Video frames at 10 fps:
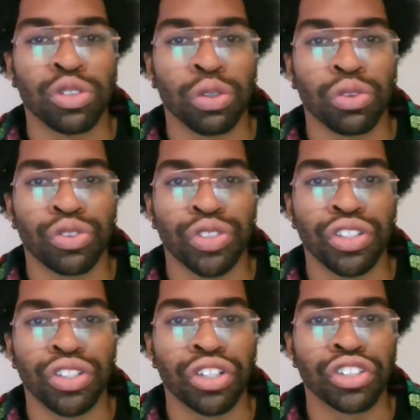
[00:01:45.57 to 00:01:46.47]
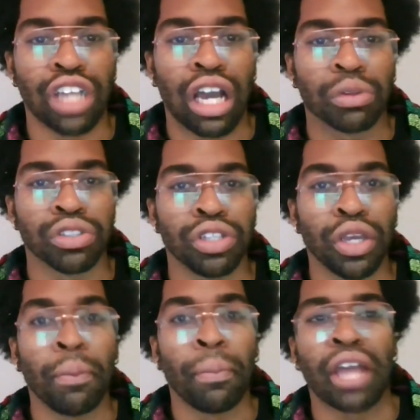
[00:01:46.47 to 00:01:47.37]
So 3 years, I was an
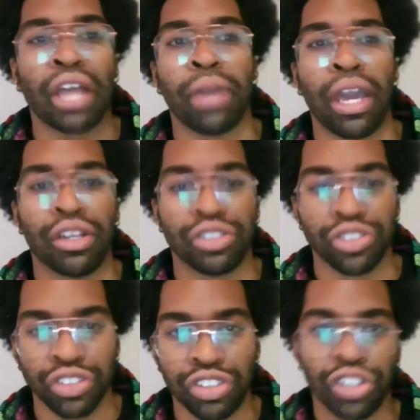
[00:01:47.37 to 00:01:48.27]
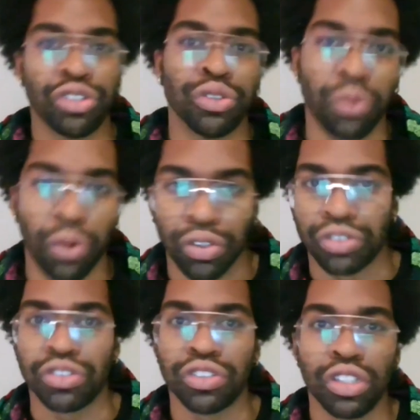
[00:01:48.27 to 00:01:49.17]
impact manager in City of New
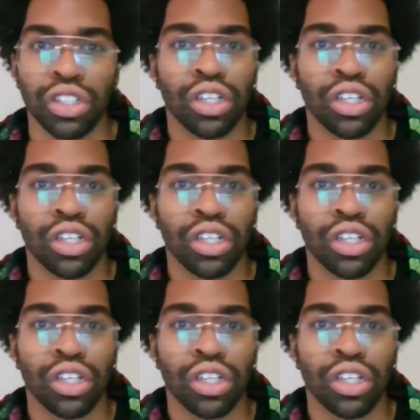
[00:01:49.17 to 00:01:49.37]
Orleans.